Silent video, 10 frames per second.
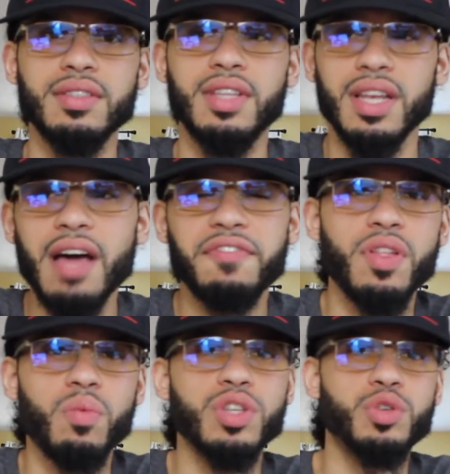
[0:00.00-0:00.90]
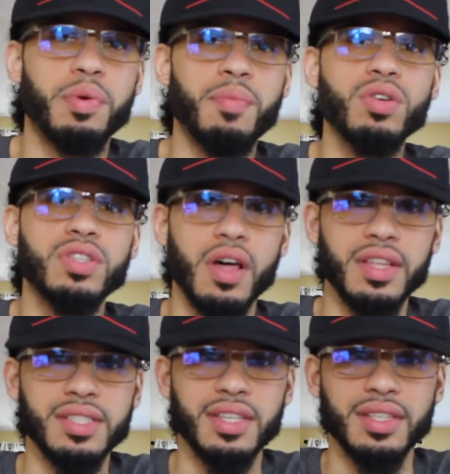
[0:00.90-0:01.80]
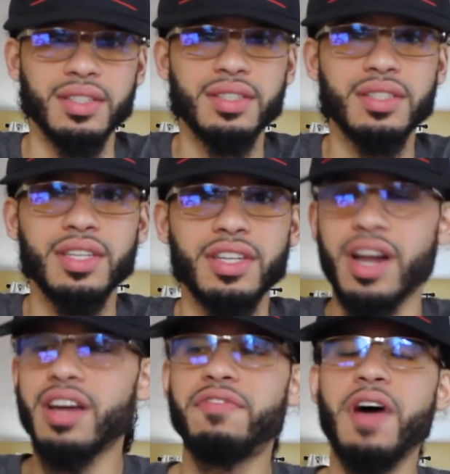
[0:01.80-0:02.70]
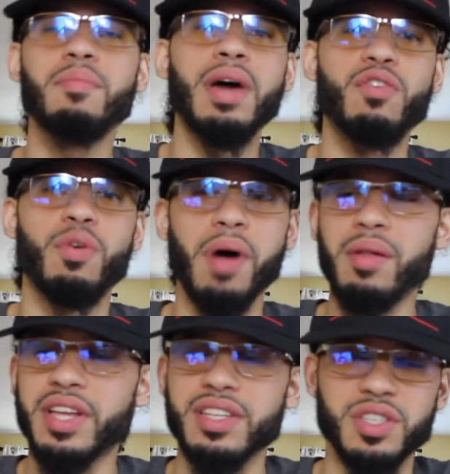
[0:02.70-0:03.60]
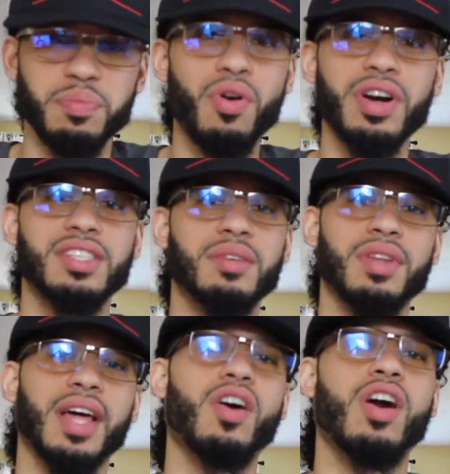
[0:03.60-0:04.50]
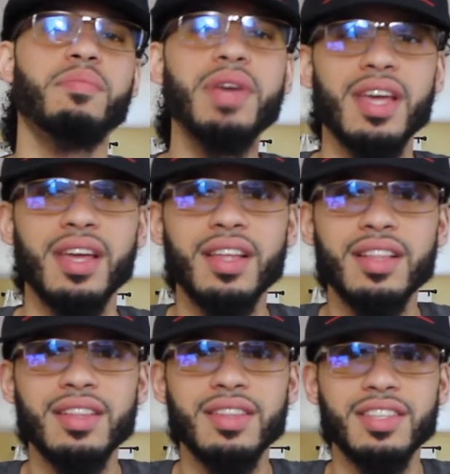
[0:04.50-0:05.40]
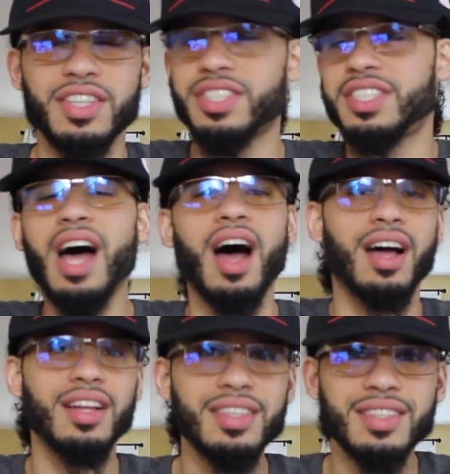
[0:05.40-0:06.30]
The left are the ones who promote all these things. You're not going to find many Republicans supporting someone like Cardi B. You're just not.